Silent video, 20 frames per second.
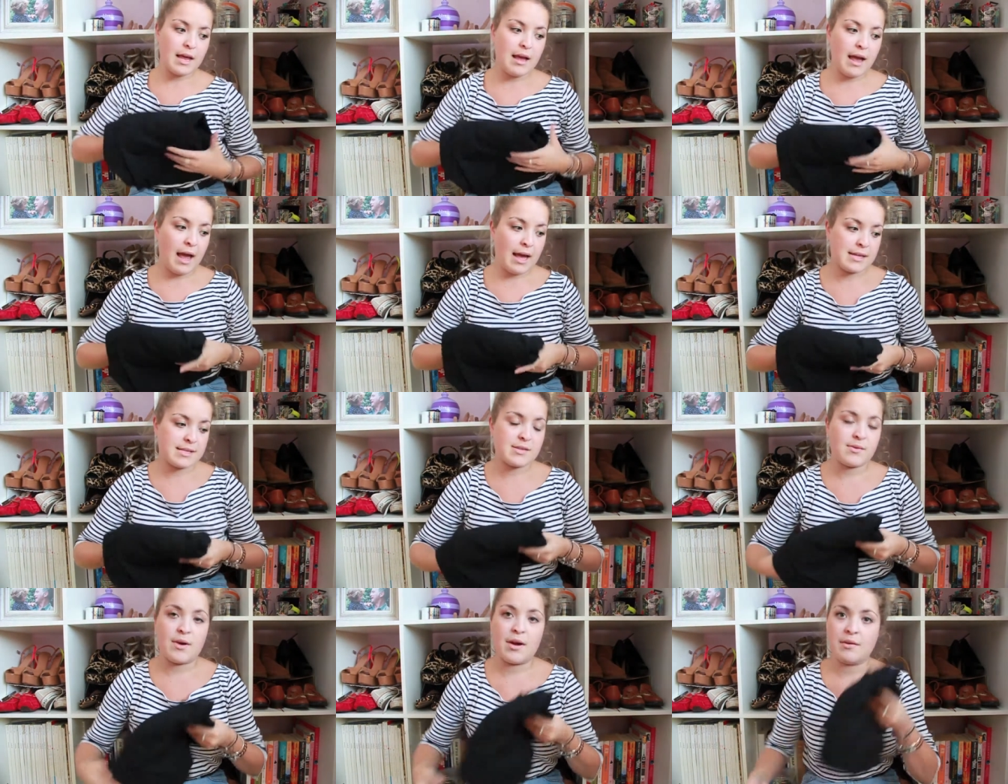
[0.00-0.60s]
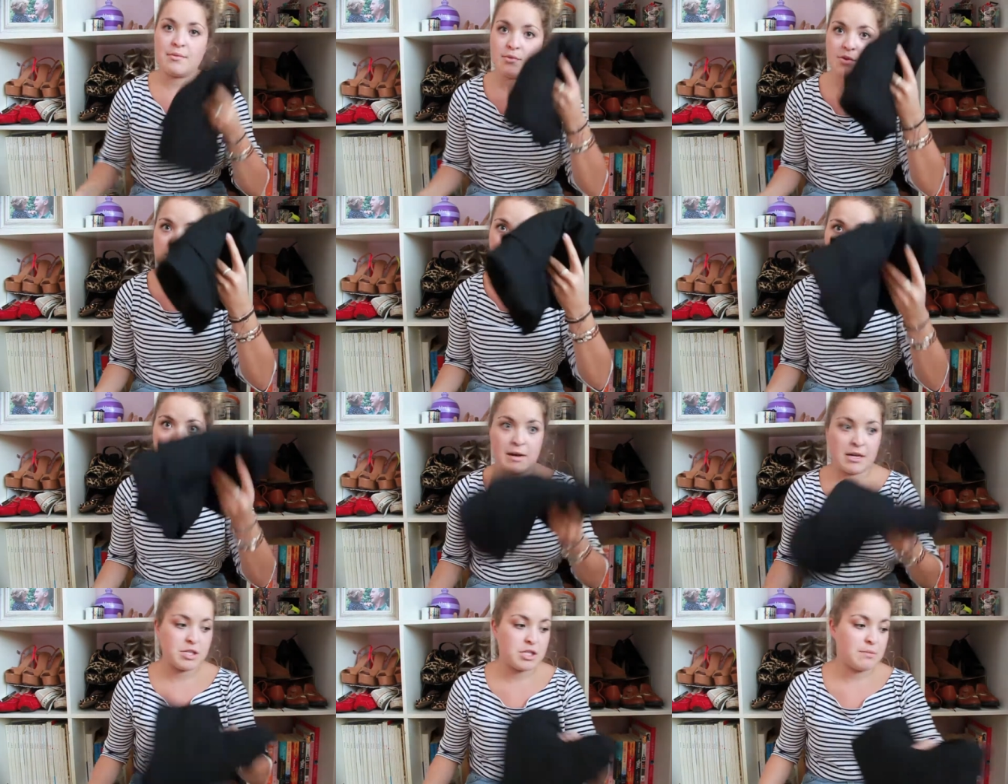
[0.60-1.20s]
and so I took the
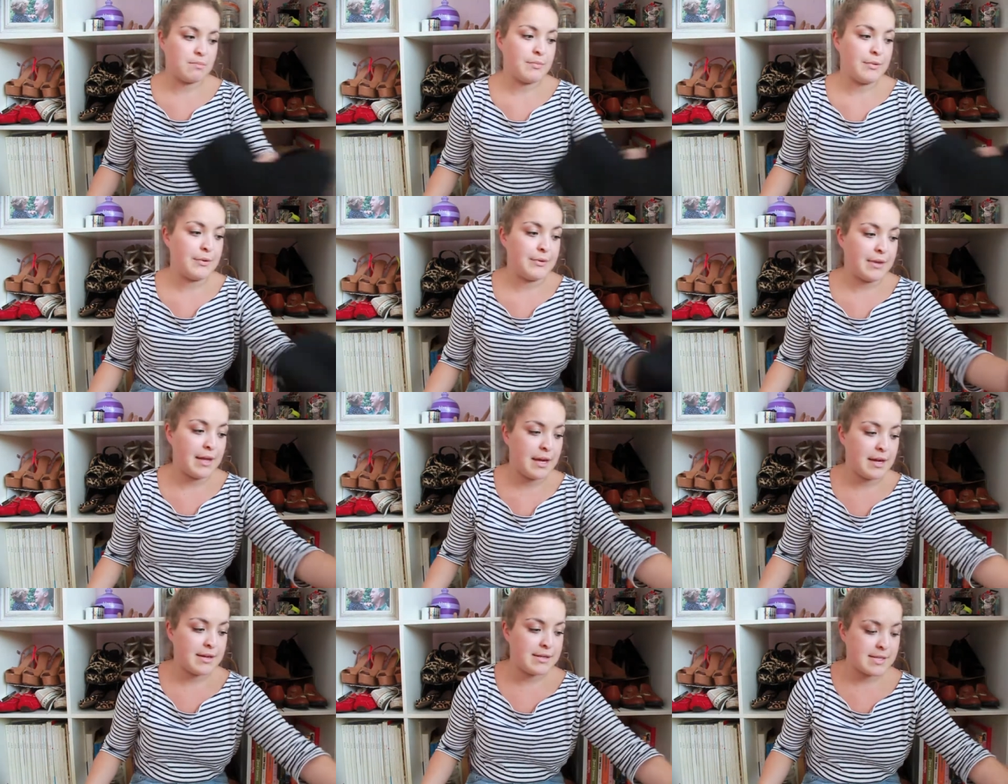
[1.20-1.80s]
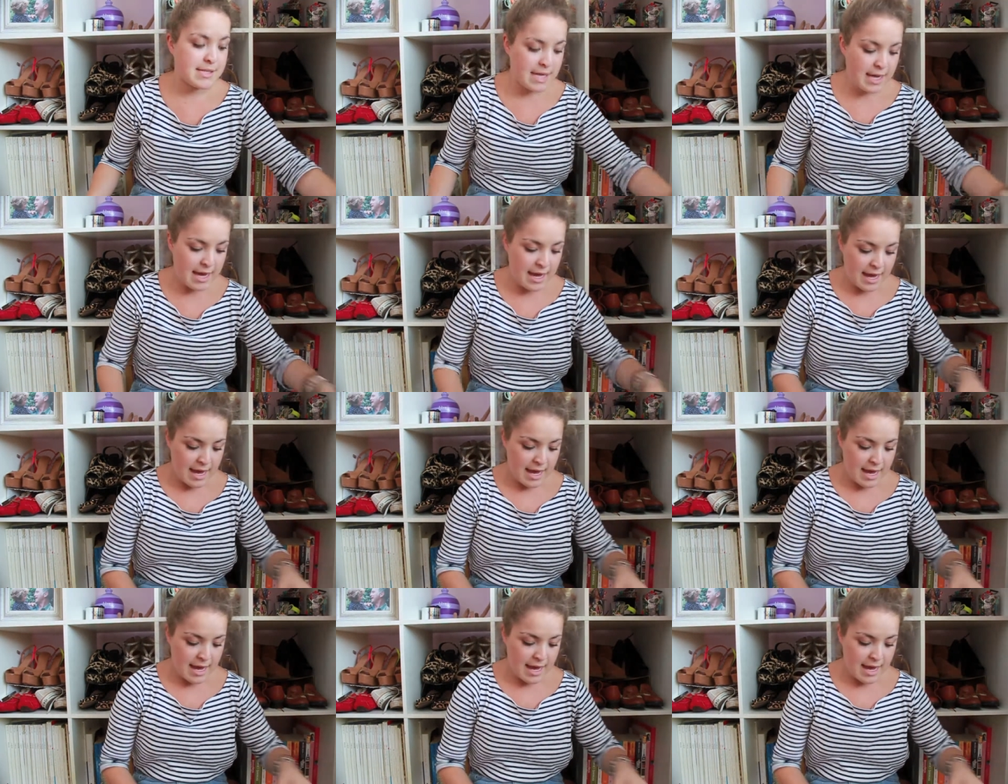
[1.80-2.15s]
plunge and bought those.